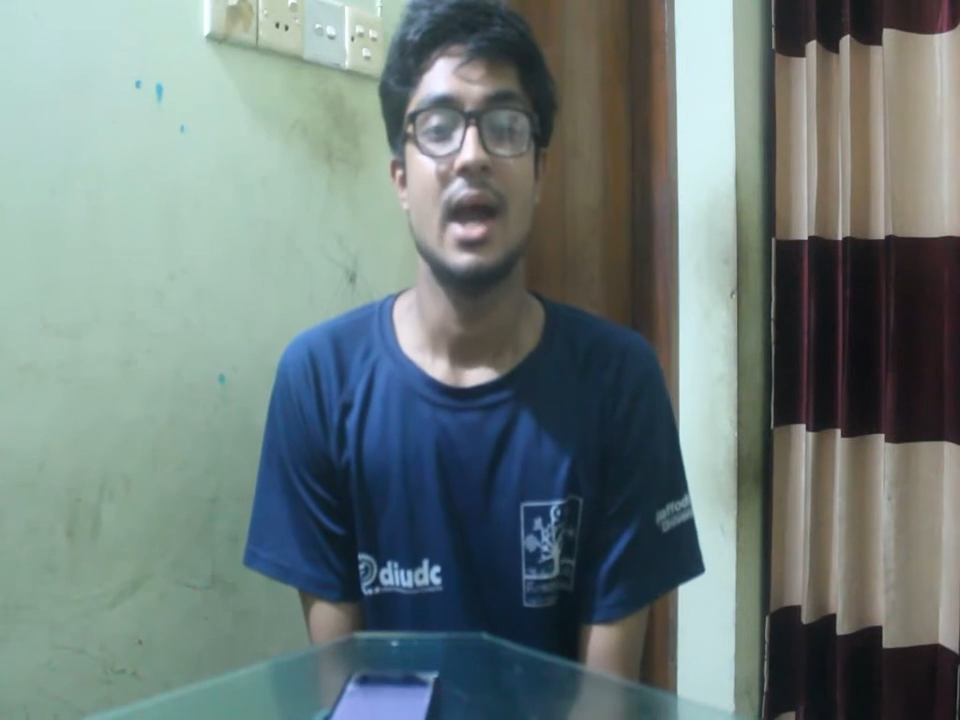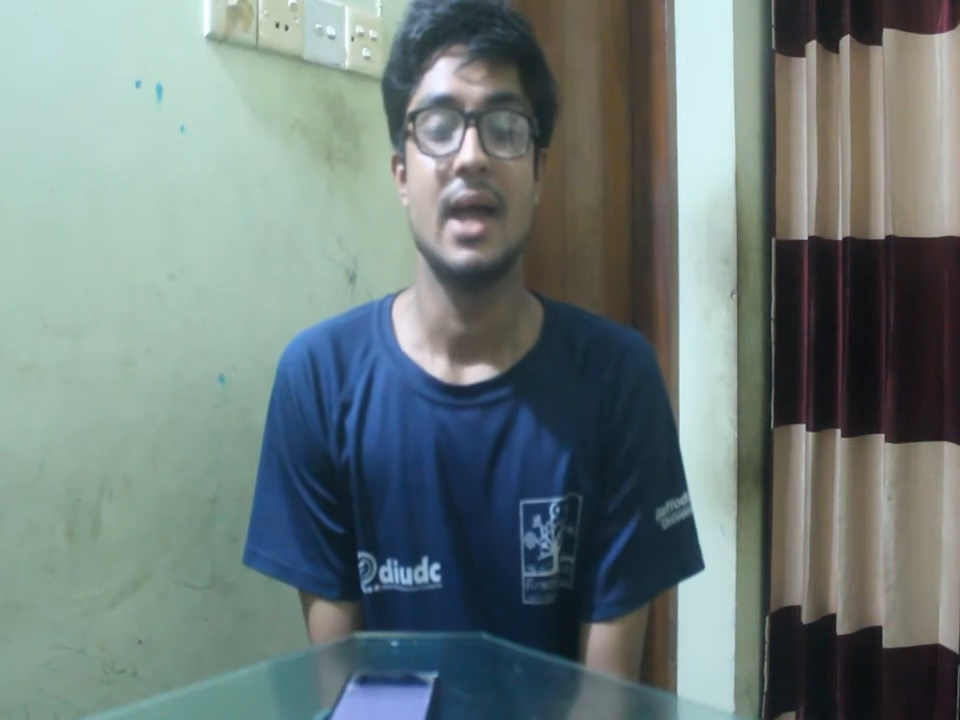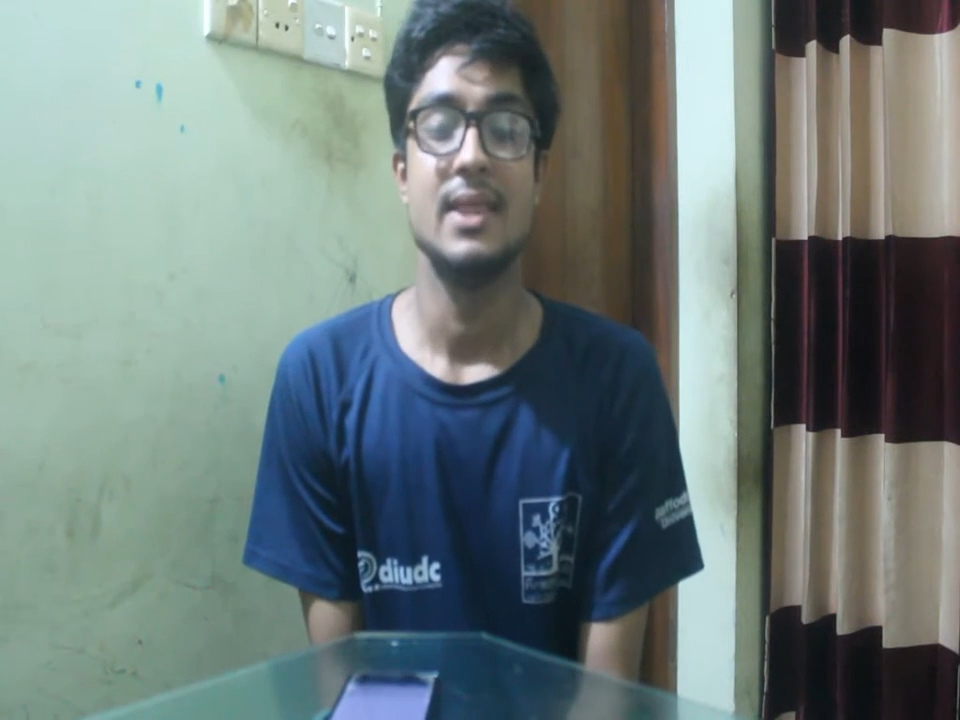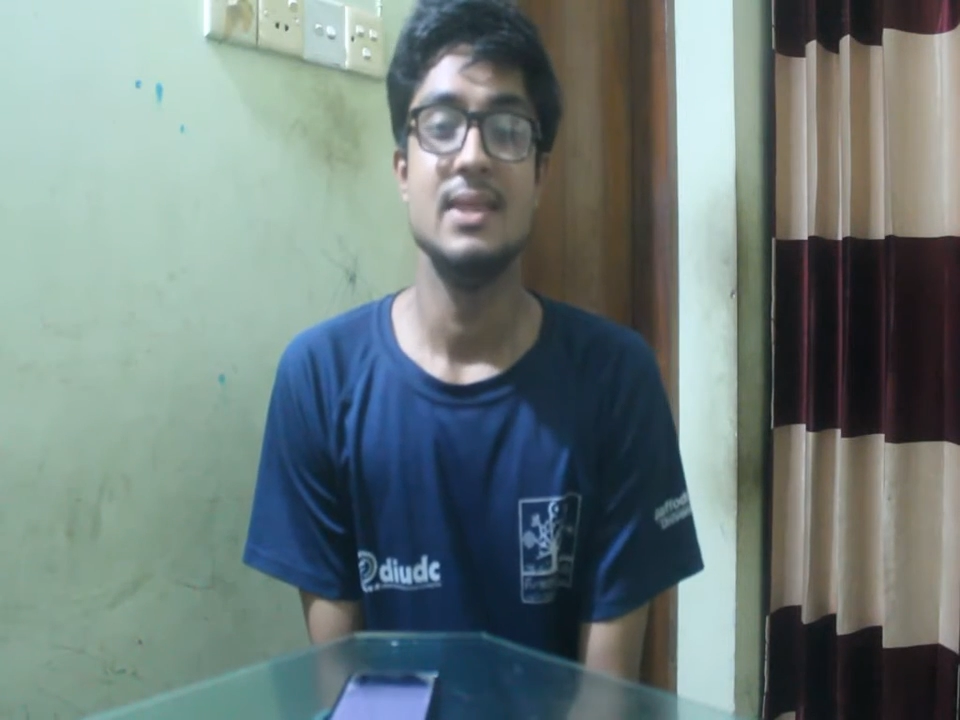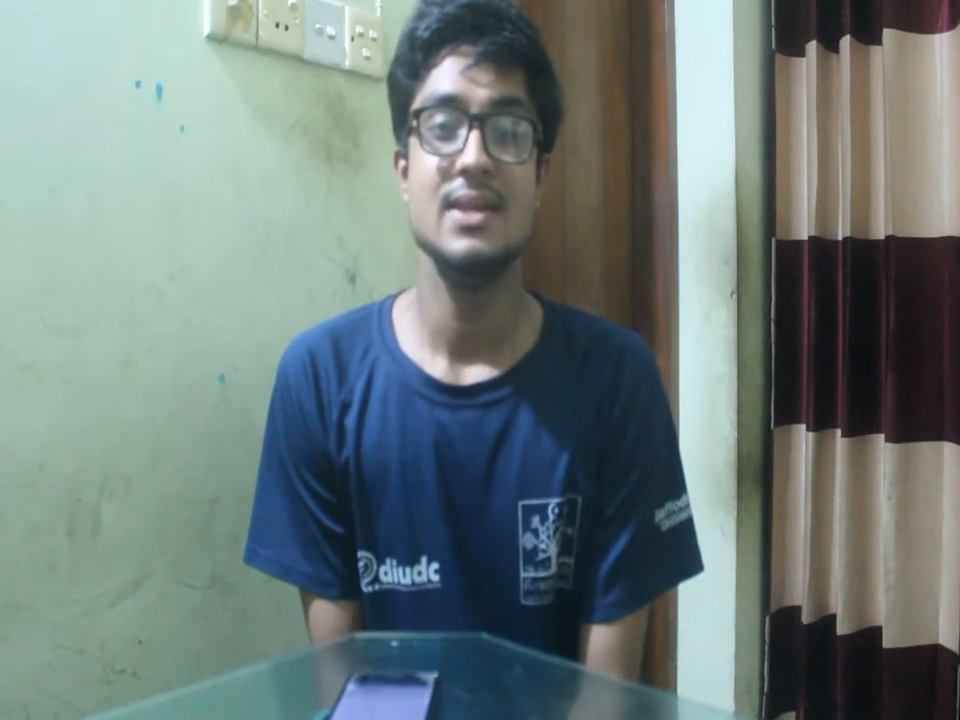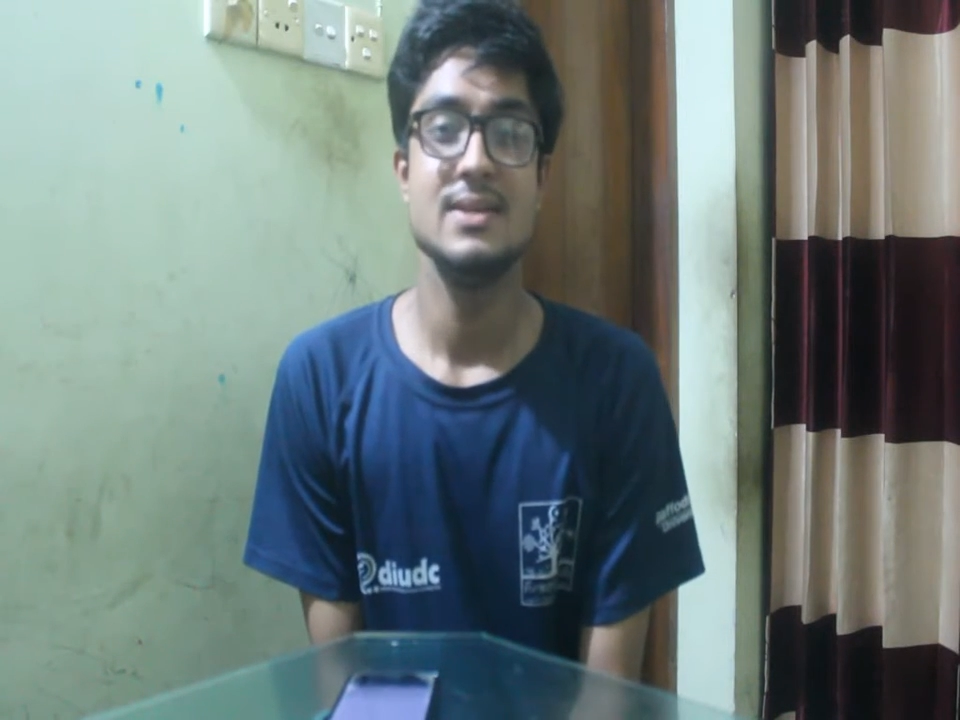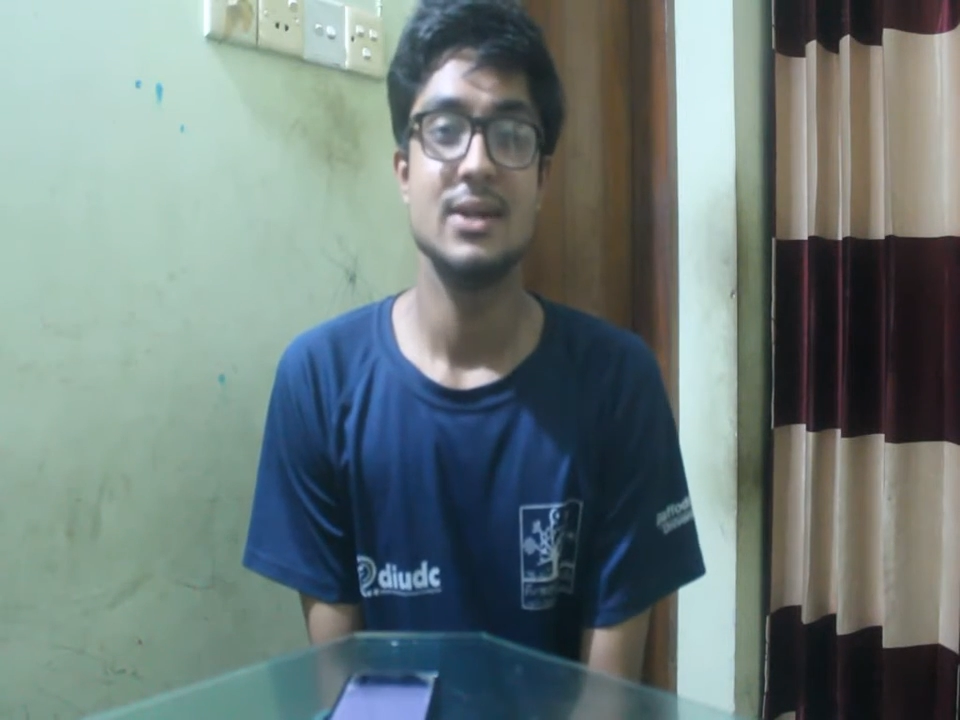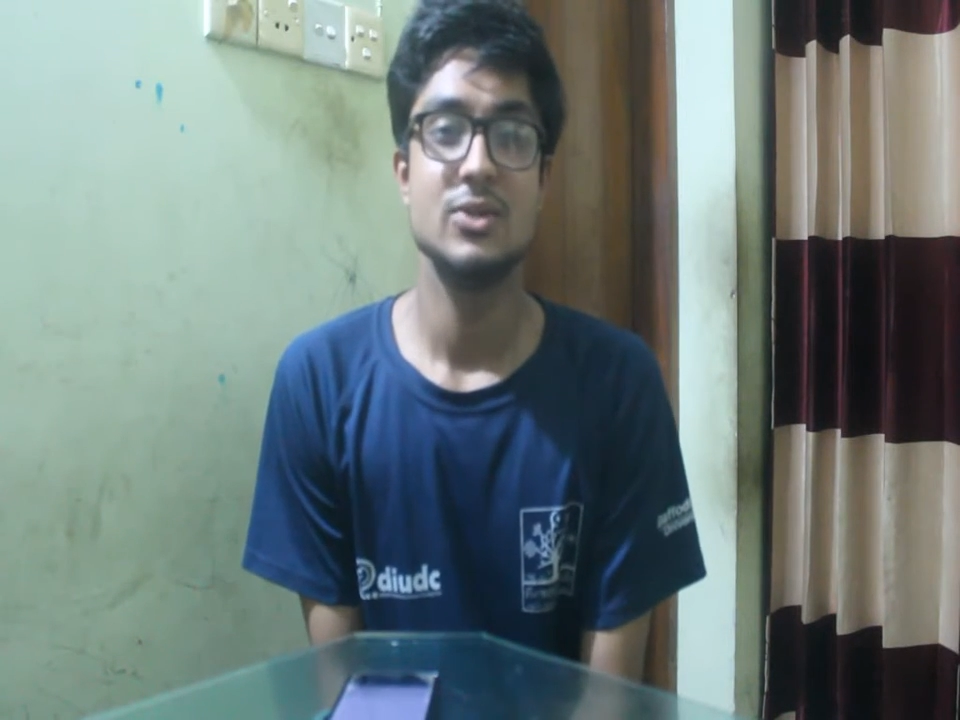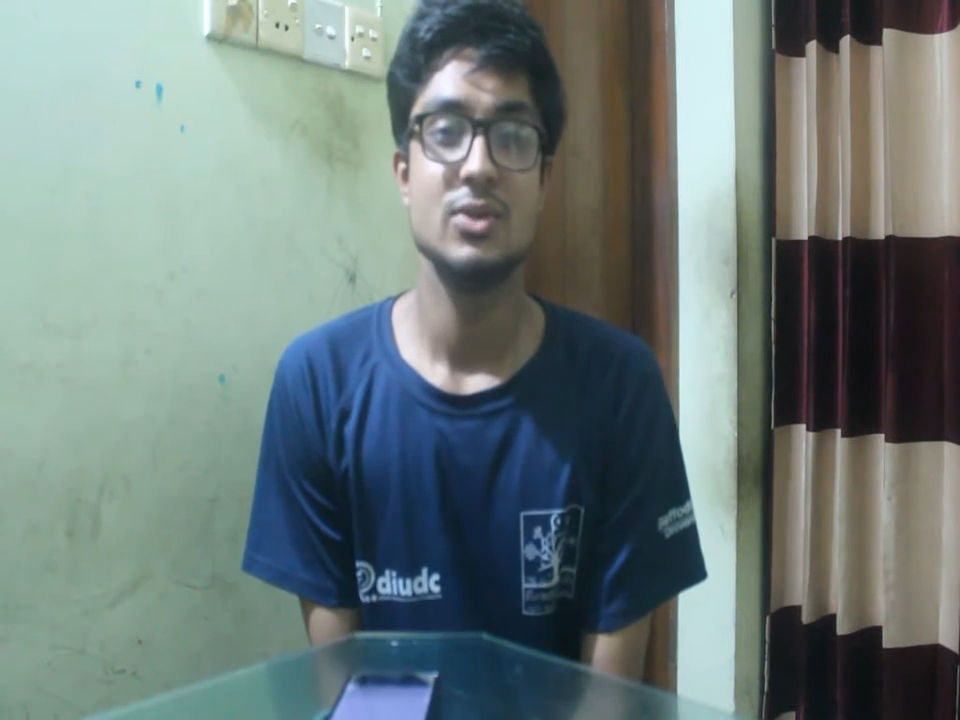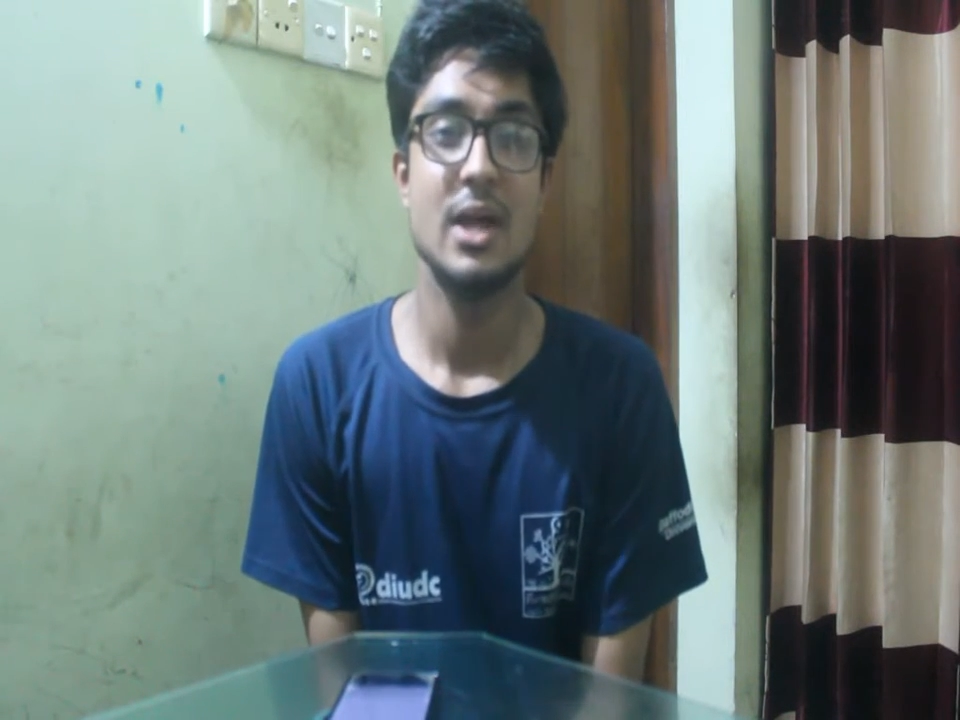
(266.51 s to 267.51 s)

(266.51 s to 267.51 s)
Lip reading: and this actually